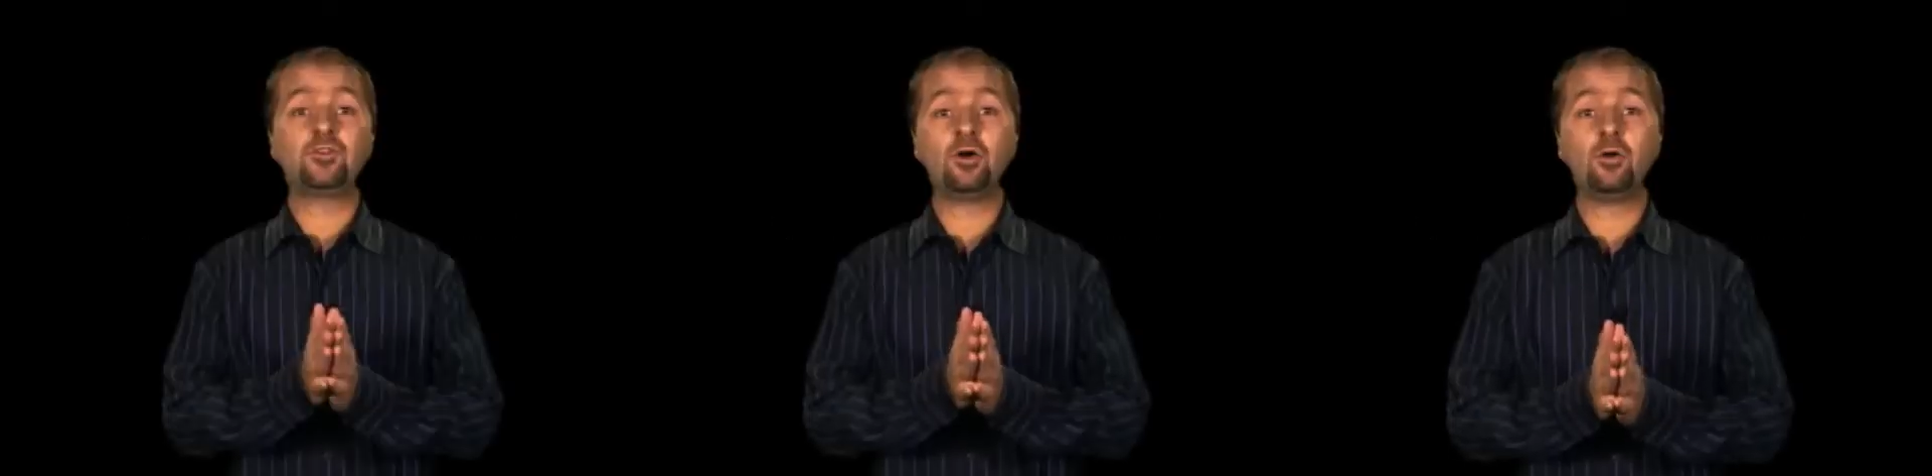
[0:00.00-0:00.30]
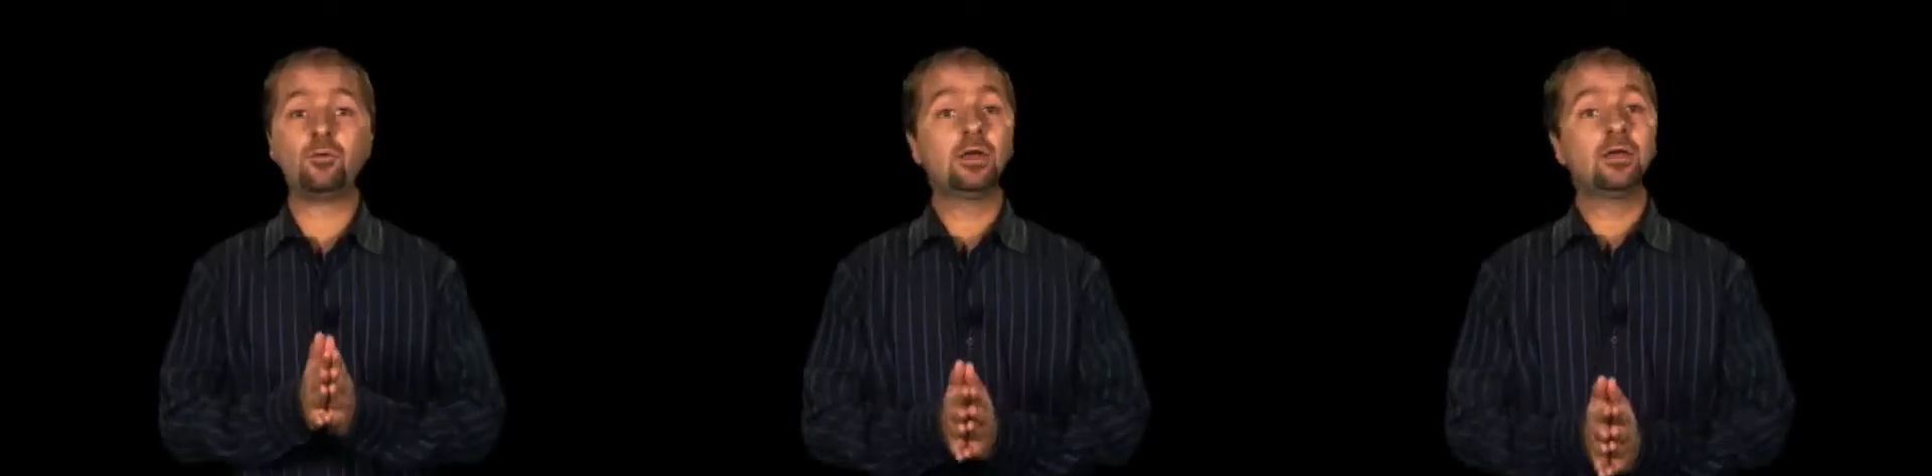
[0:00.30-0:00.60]

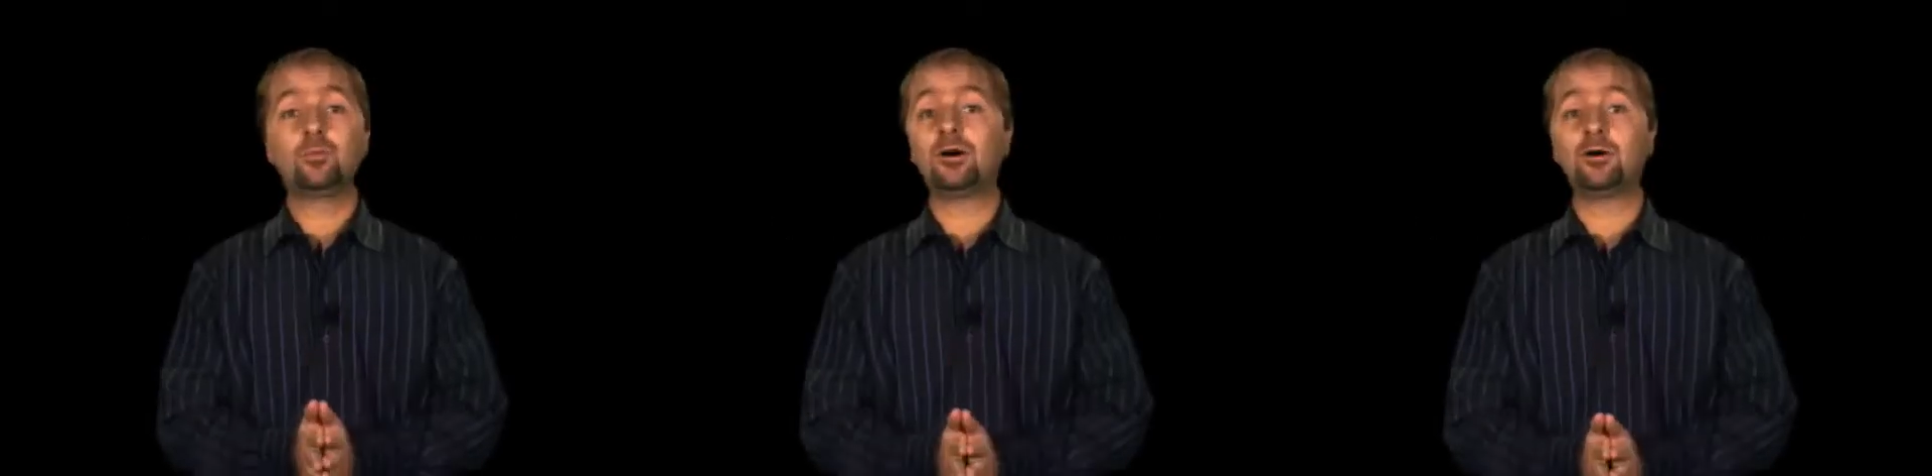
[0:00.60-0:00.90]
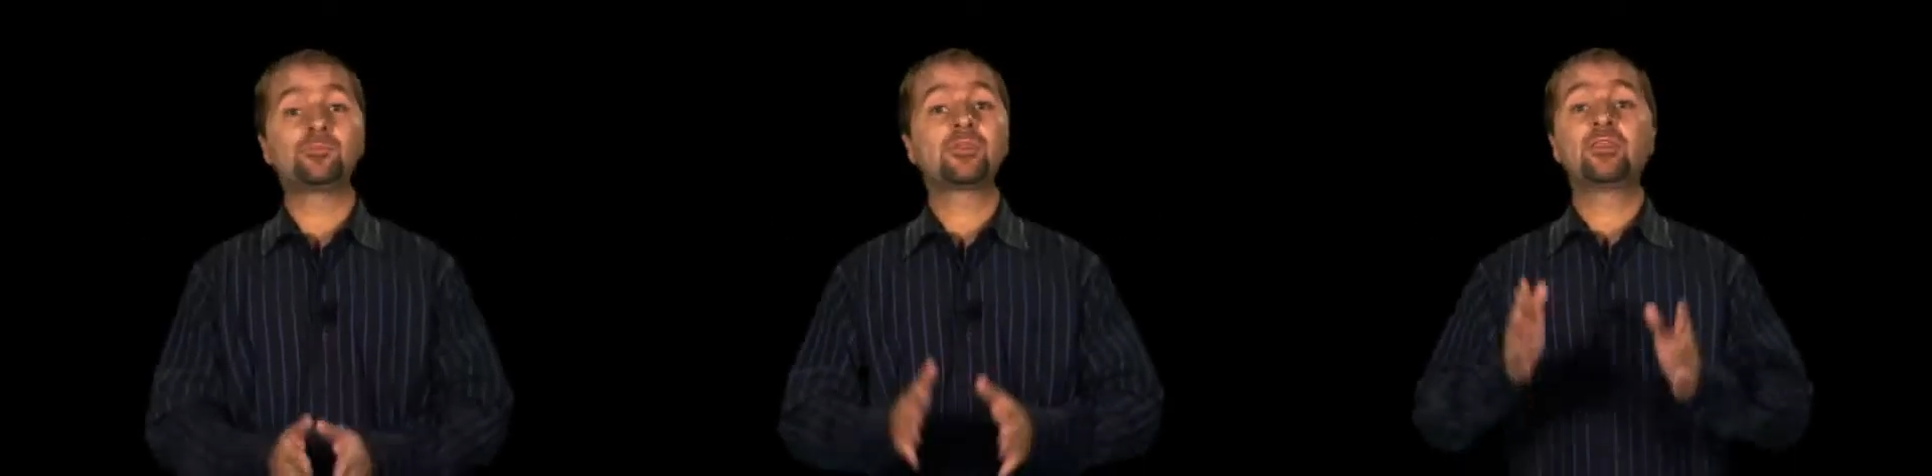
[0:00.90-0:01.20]
don't,
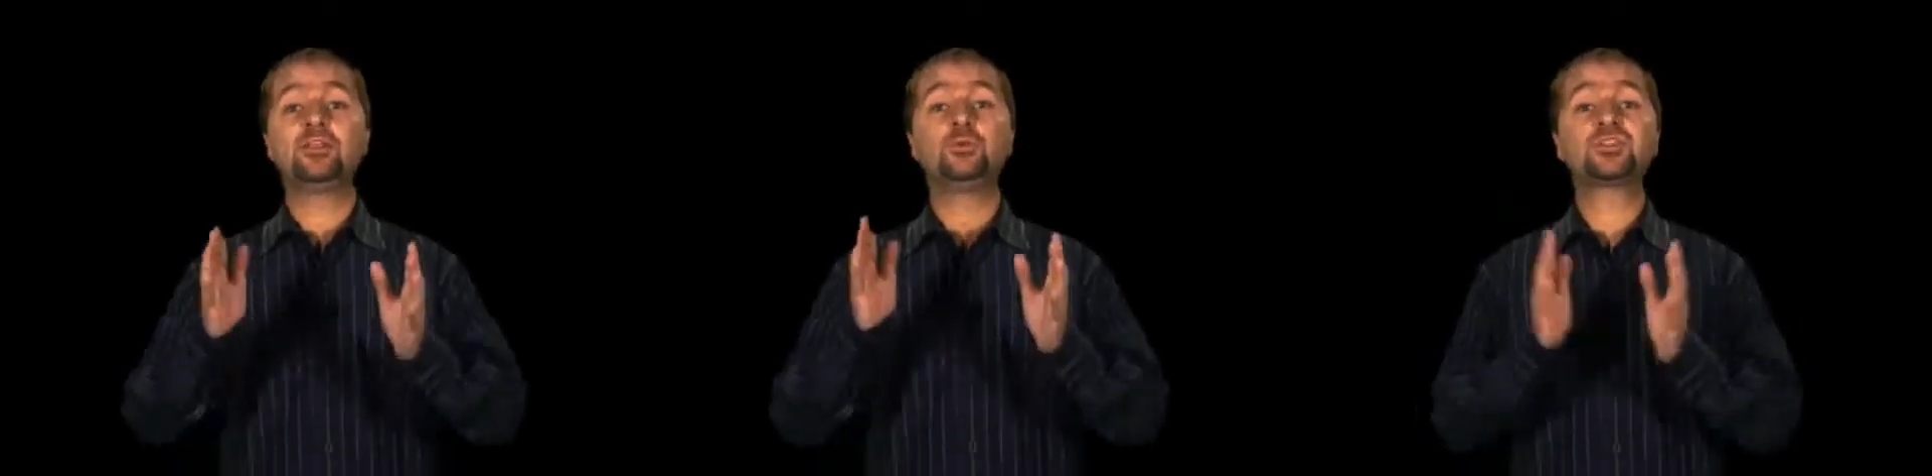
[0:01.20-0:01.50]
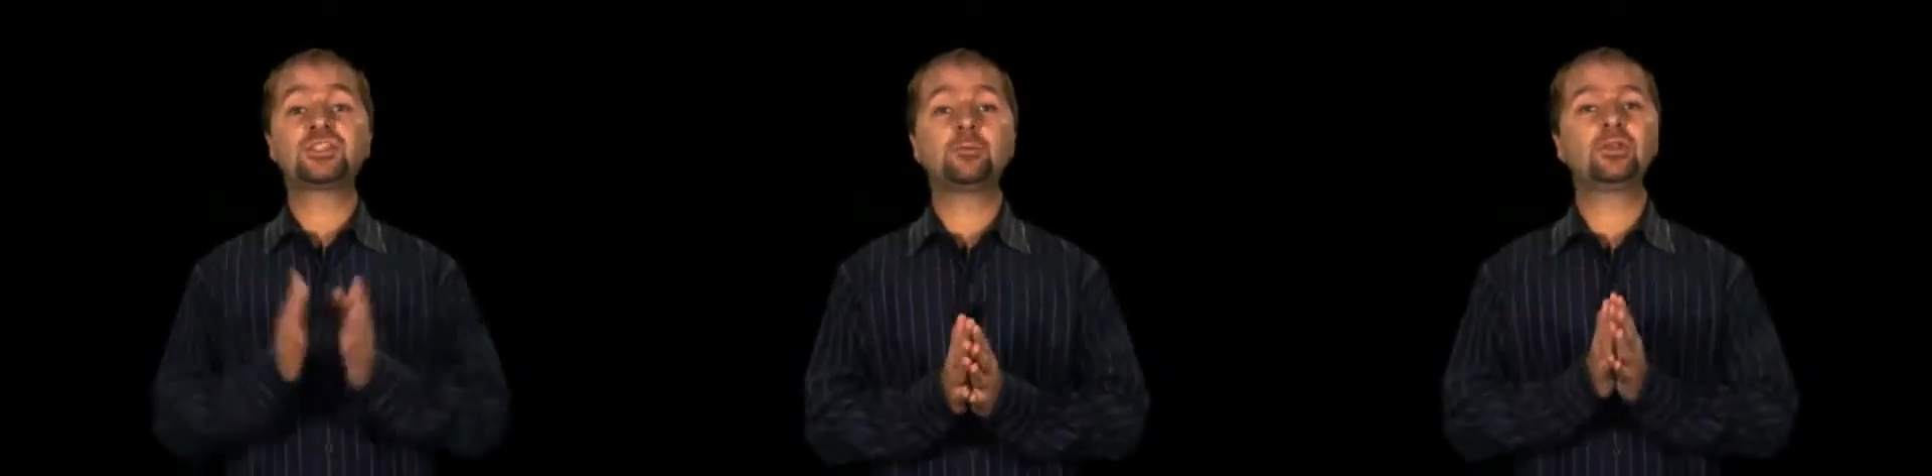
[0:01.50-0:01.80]
well, then you
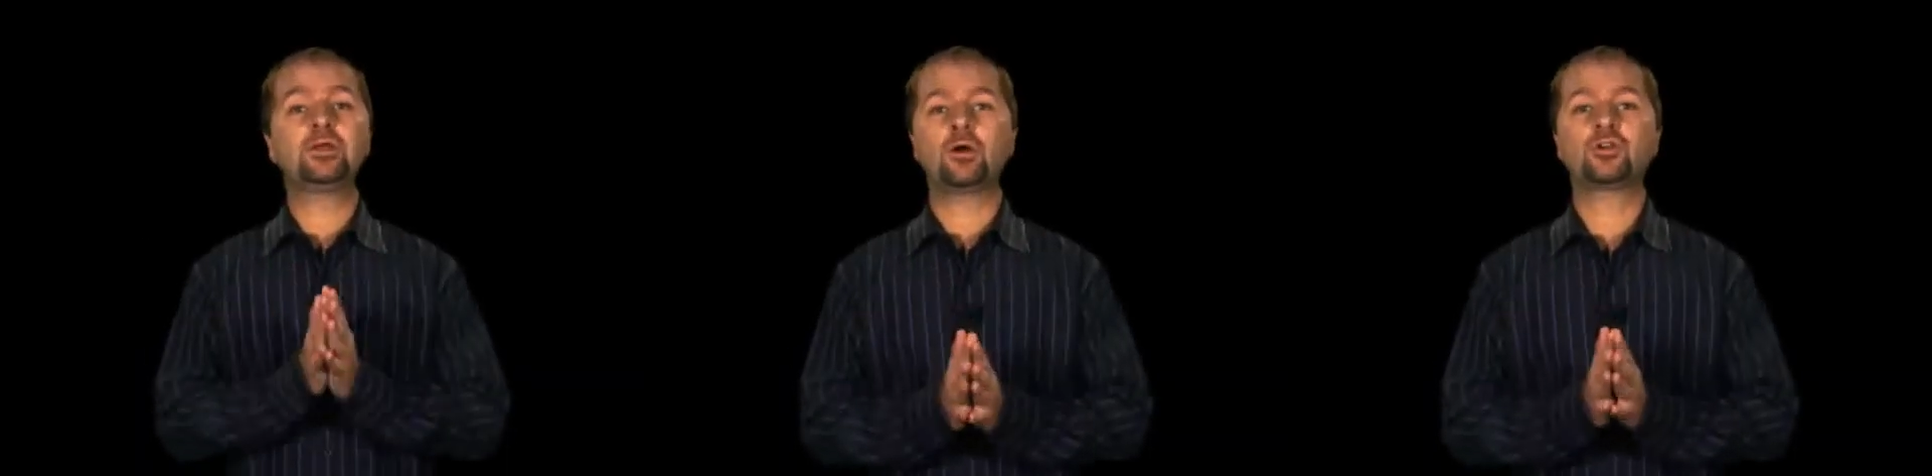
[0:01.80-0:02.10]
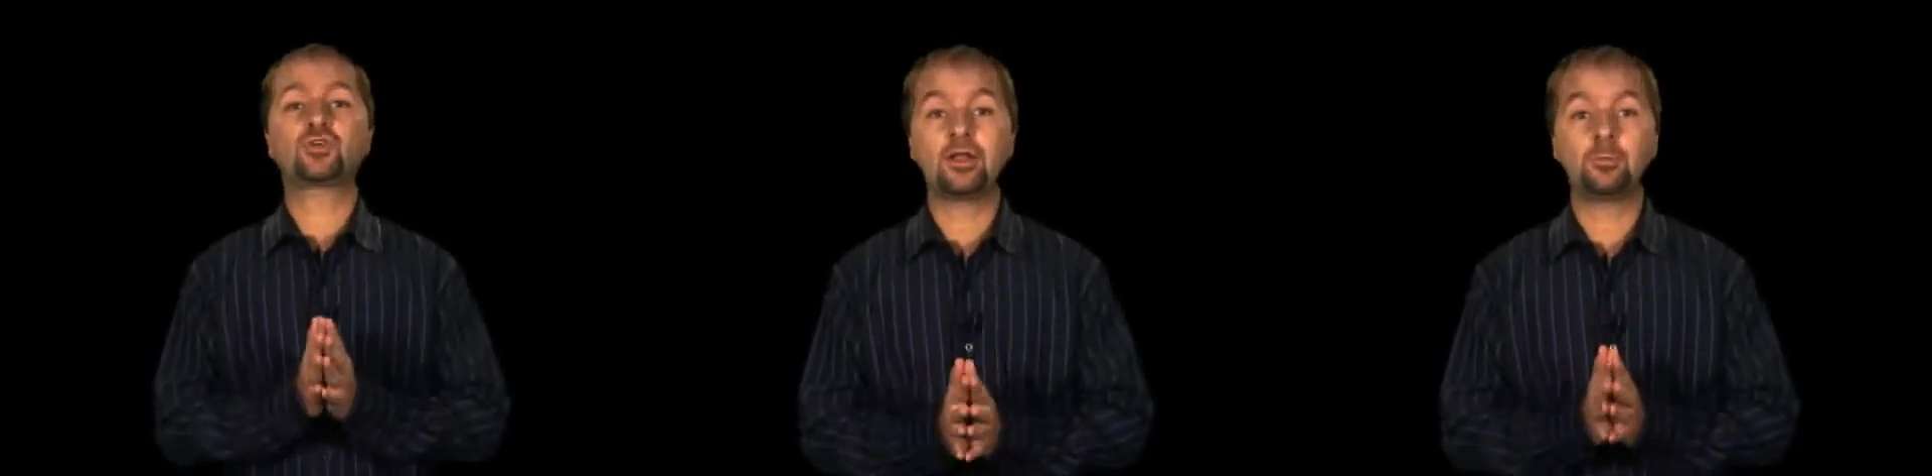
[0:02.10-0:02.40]
simply aren't
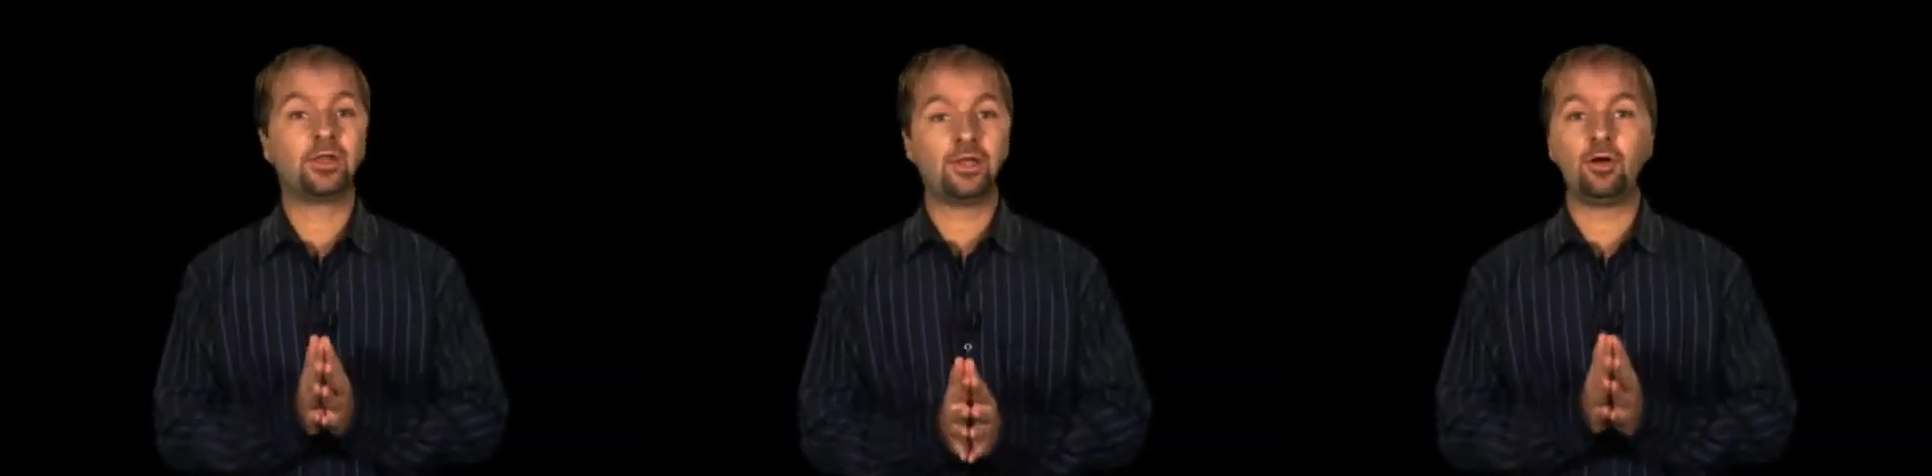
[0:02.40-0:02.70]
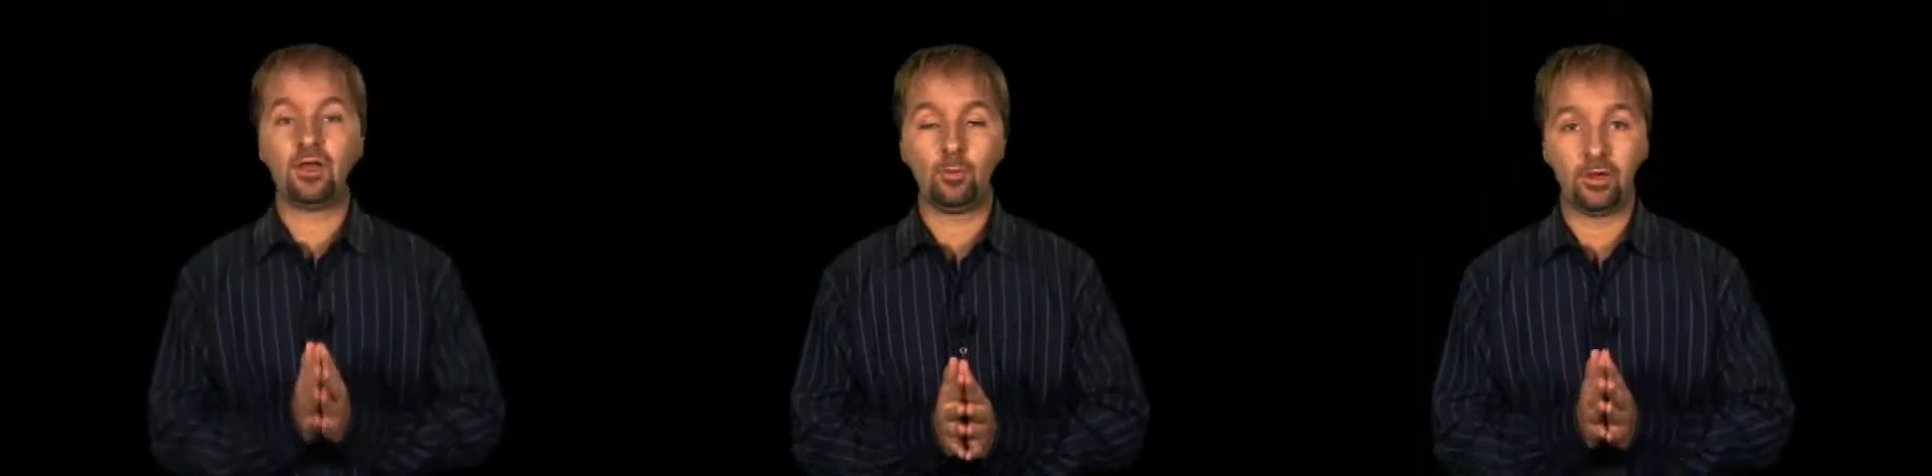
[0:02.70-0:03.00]
trying to play all
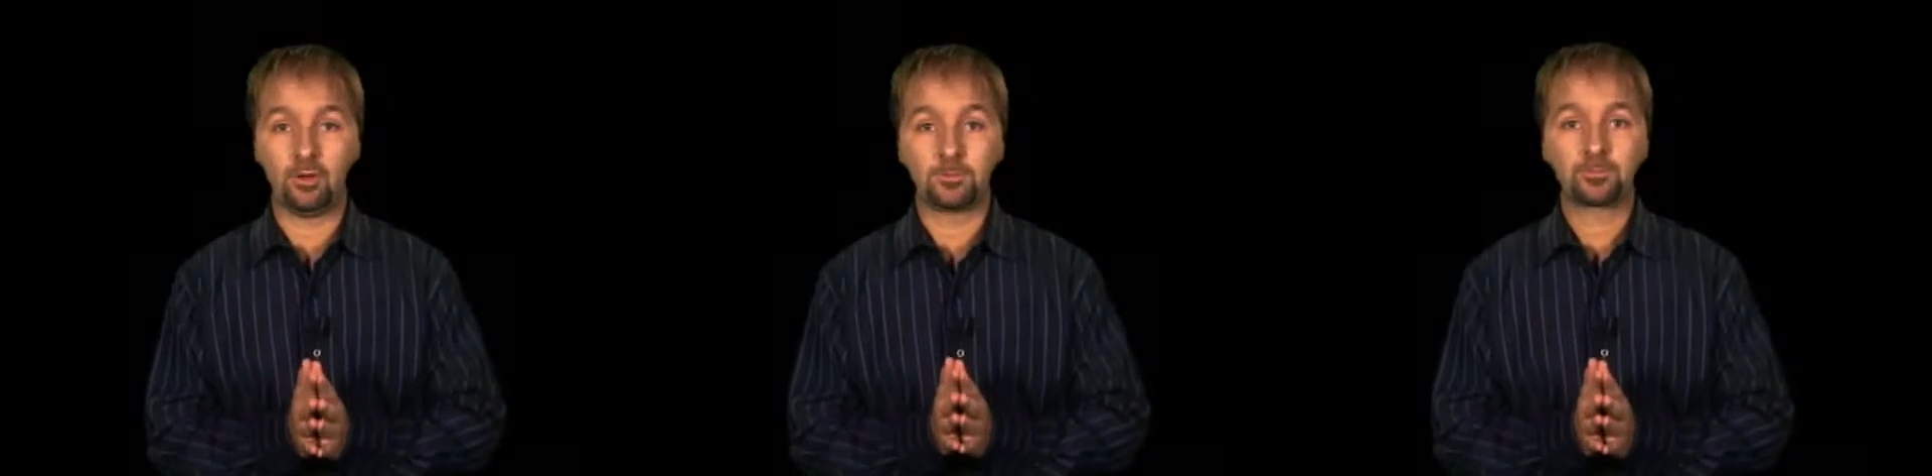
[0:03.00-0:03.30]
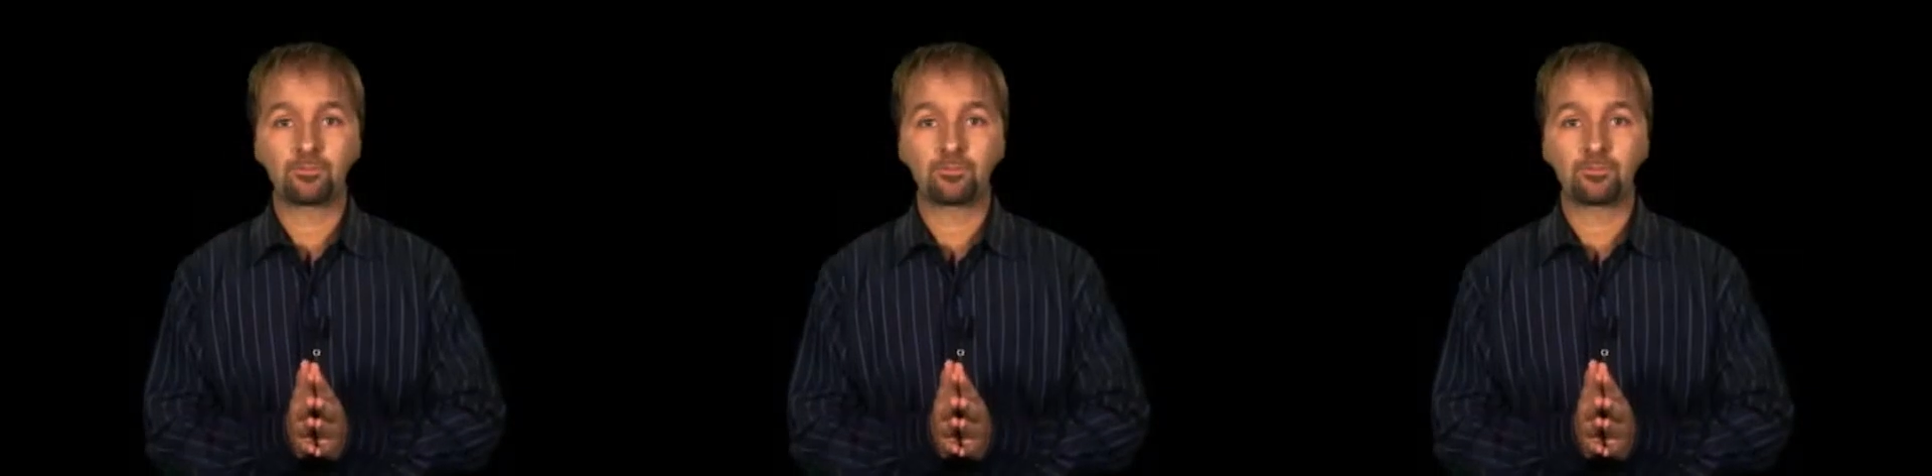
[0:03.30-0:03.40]
that well.